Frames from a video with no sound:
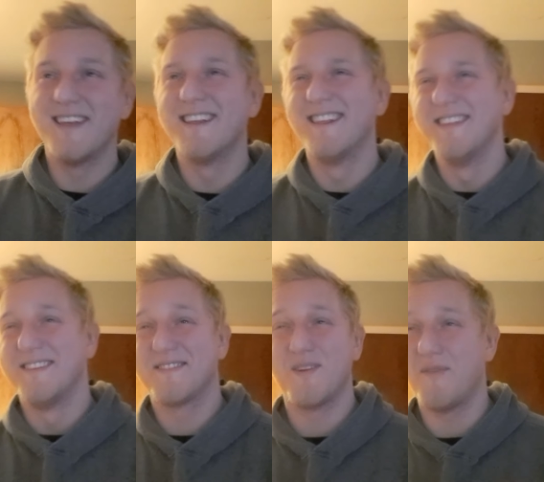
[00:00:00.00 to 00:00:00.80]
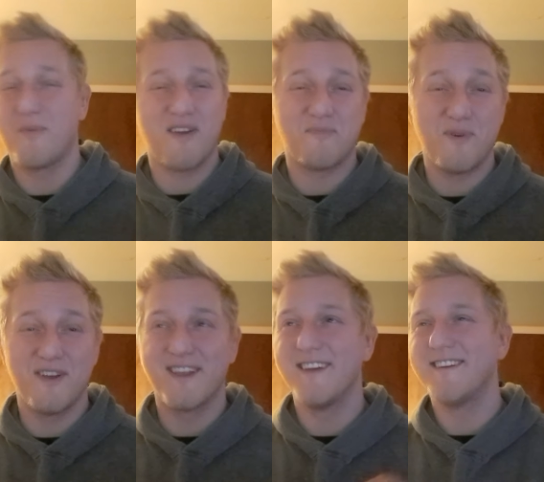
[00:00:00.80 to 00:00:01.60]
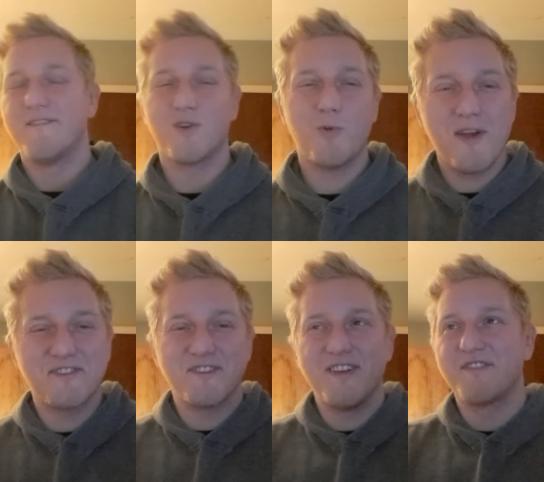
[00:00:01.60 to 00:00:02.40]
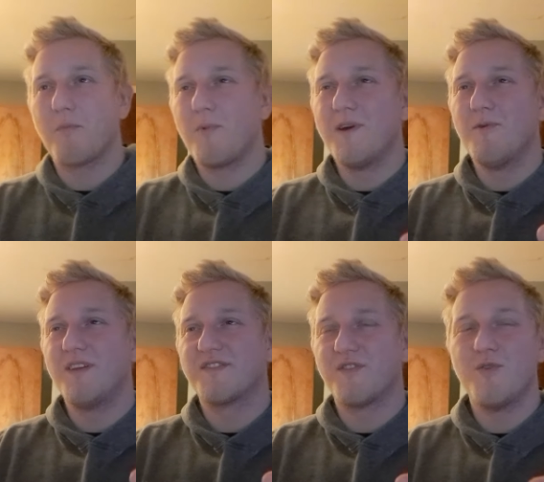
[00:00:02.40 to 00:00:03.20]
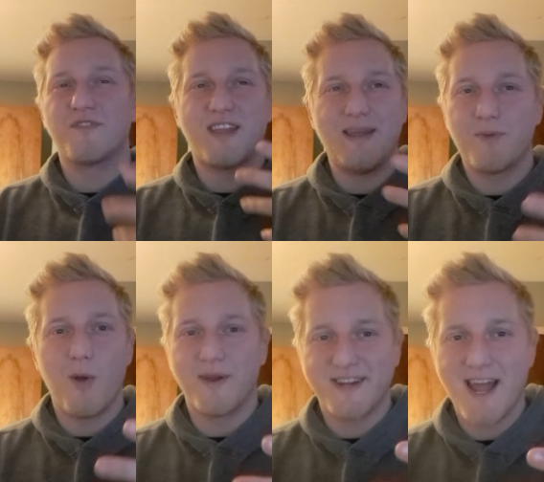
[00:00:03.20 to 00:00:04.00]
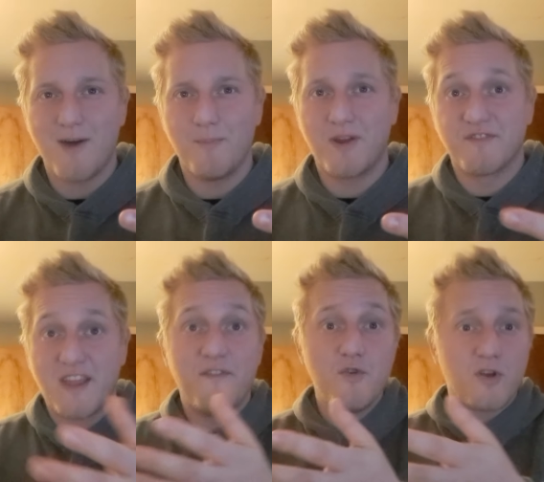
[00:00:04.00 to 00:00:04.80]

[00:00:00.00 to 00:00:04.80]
There's no other way of putting it. The question is, will his views keep going down? Because if you